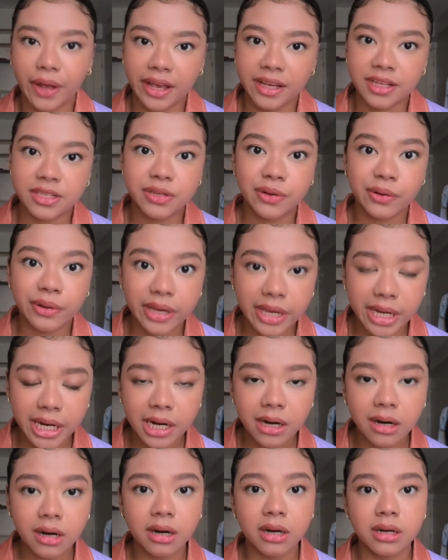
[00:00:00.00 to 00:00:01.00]
so
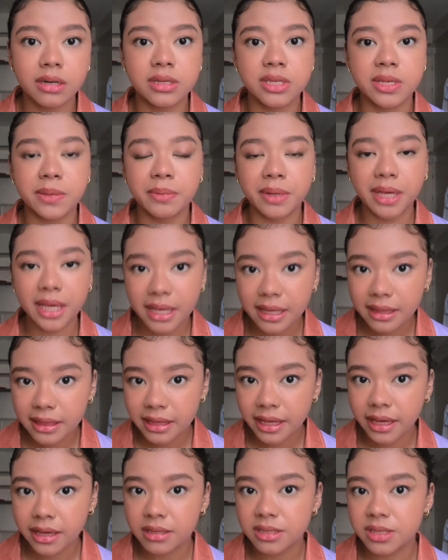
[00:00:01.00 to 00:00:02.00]
here are some key
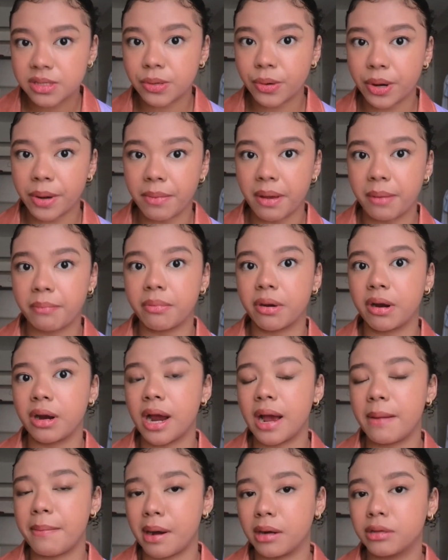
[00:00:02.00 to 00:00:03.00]
things to remember
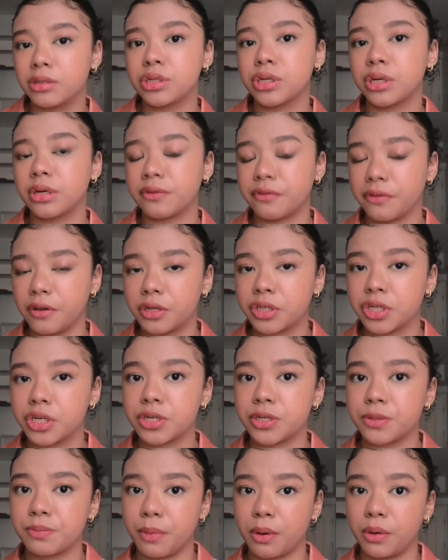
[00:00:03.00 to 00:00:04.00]
about your
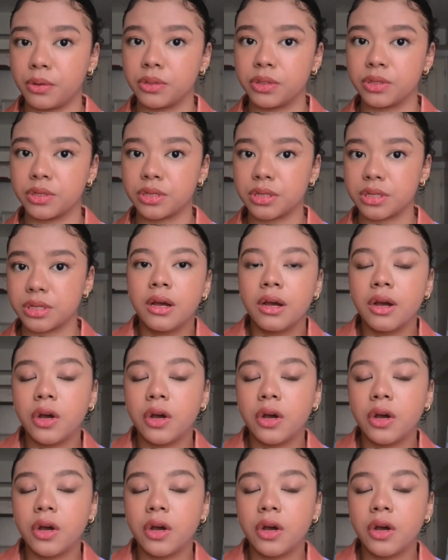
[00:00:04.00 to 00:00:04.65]
futures bonus.